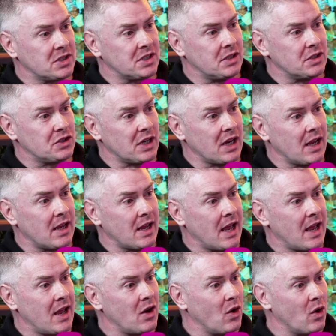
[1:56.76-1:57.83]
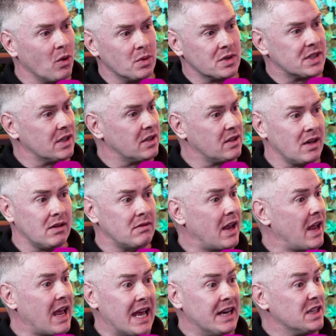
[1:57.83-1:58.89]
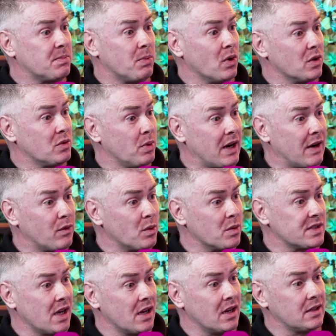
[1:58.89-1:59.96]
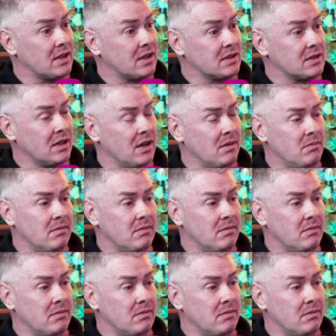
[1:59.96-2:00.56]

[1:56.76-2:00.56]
the GAA, or was it any sport, whatever was on at the time?